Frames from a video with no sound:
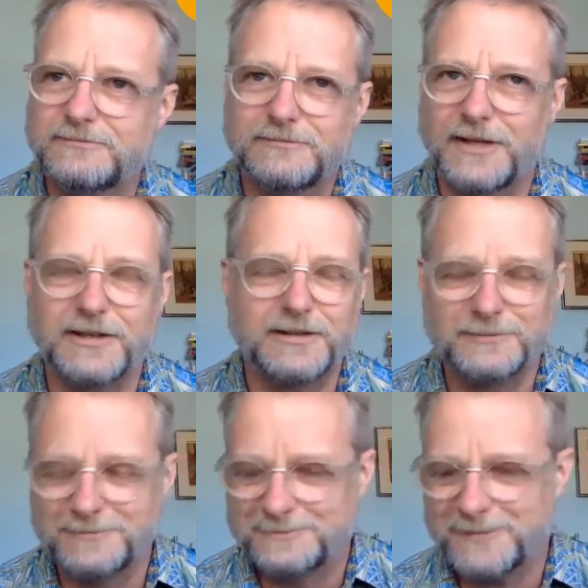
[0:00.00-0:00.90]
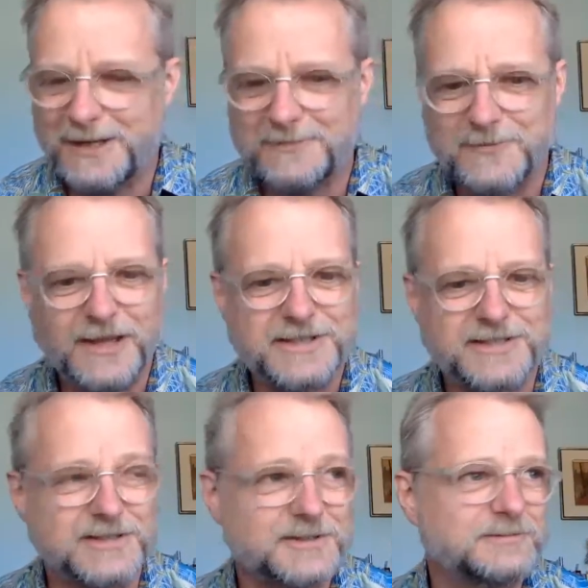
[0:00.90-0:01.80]
I think. Okay,
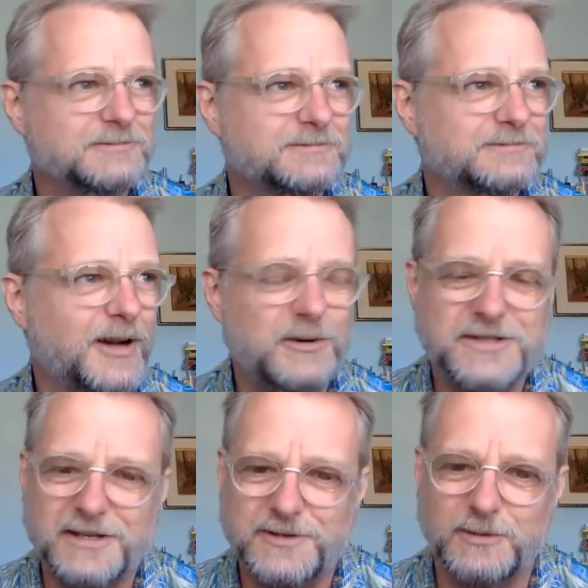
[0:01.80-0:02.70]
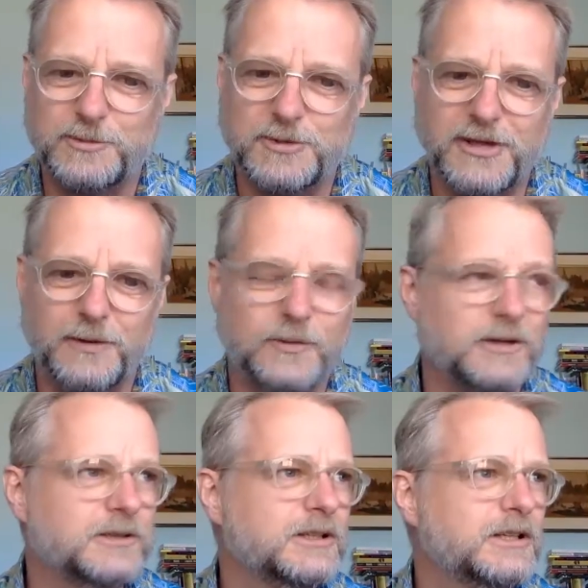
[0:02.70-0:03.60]
license. I always had trouble with that
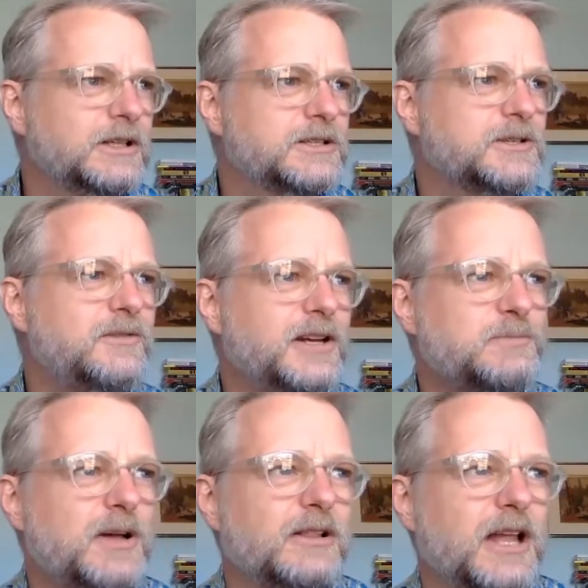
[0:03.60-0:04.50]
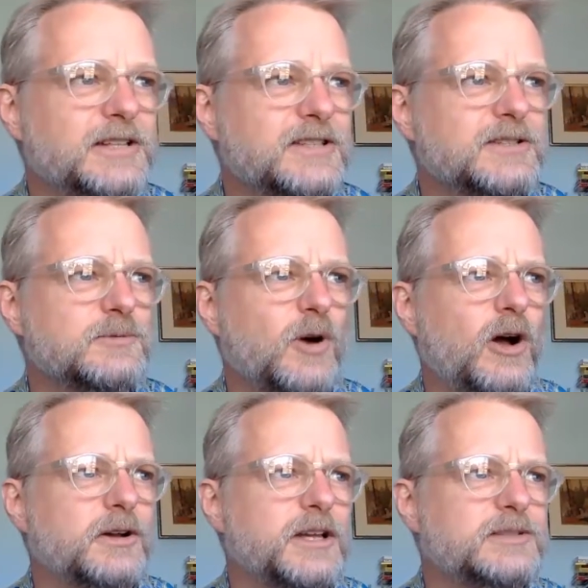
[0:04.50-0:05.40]
word. So if I spell license
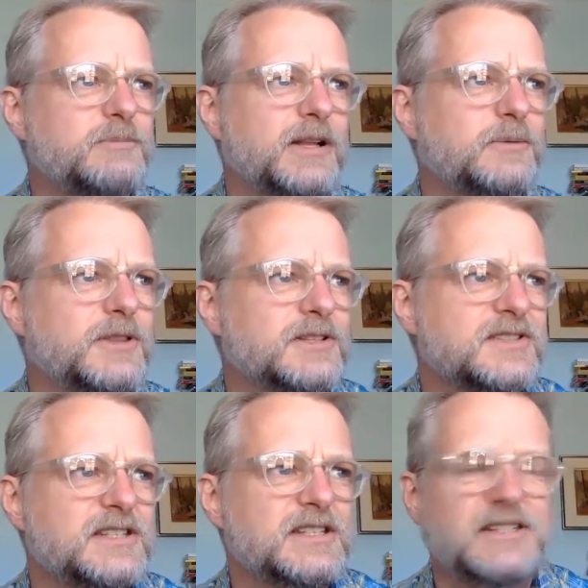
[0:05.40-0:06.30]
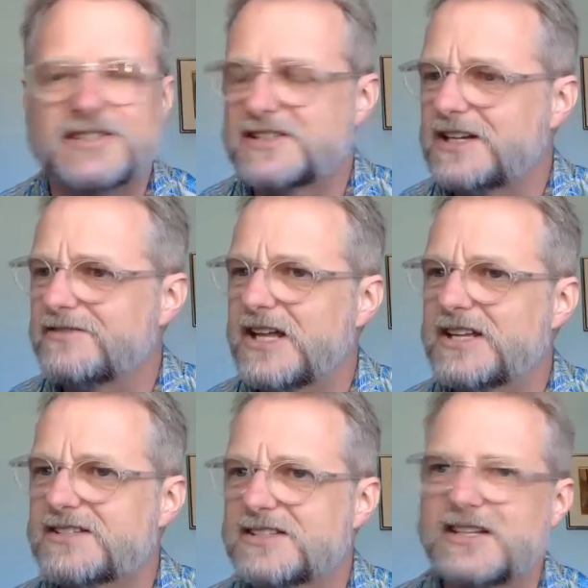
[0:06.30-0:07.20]
wrong and I spell it with a C instead of an
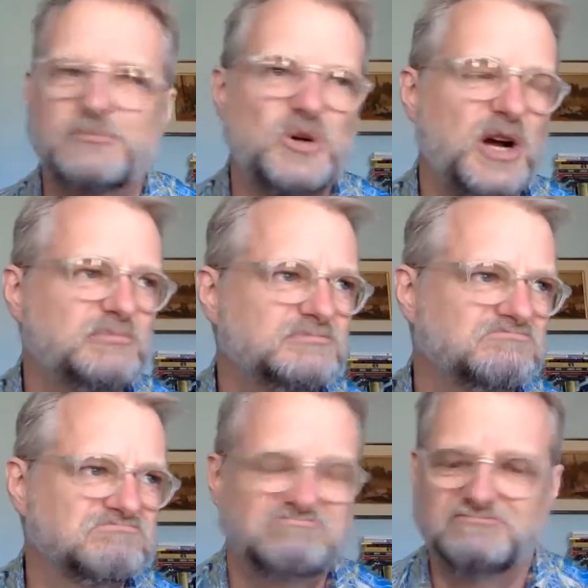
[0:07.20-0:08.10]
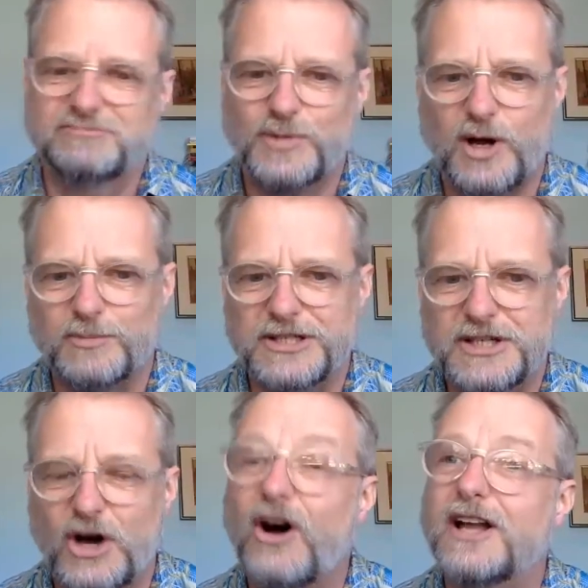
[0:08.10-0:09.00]
S, is that a problem? Probably
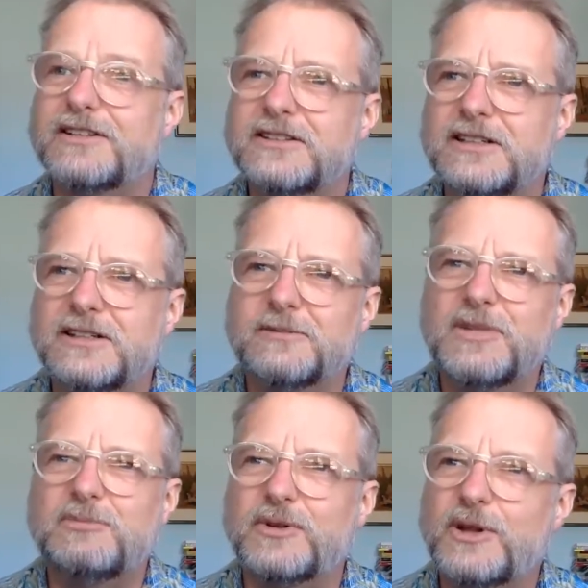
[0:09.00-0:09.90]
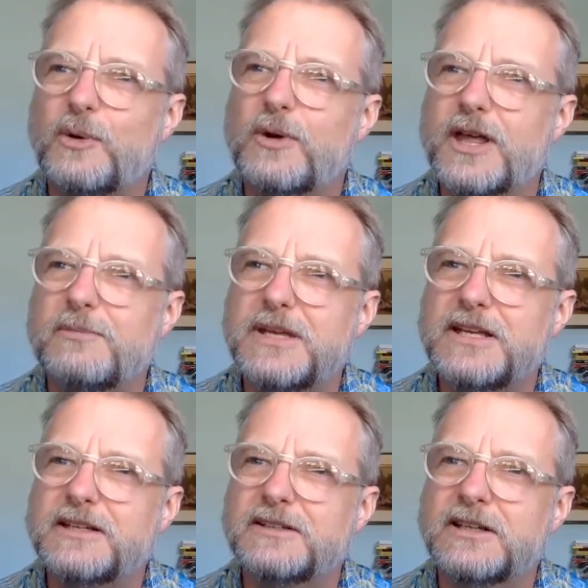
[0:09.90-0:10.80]
not. People know what I
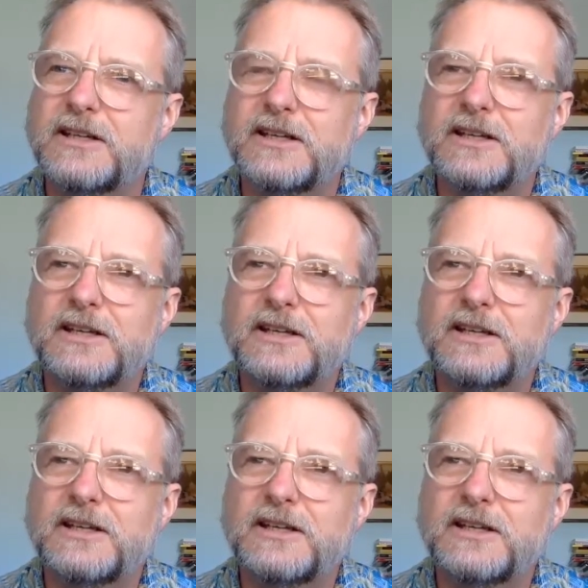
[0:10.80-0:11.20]
mean.